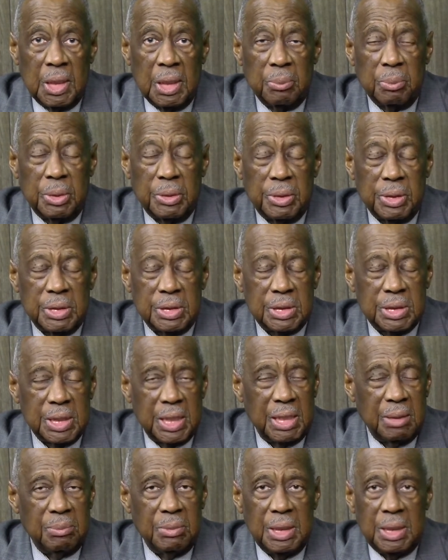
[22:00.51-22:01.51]
But the
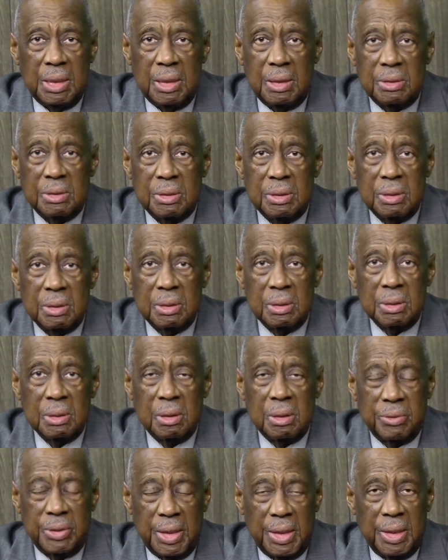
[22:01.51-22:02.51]
same needs are
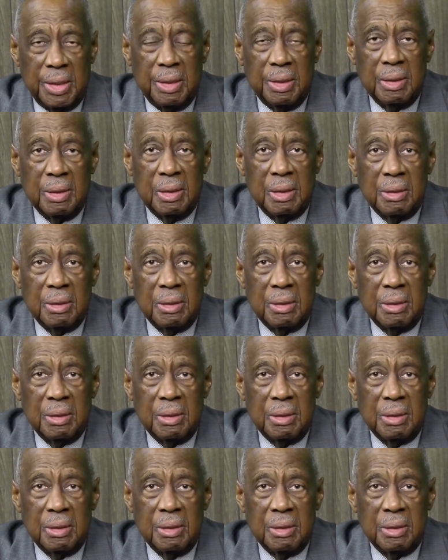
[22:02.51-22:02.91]
there.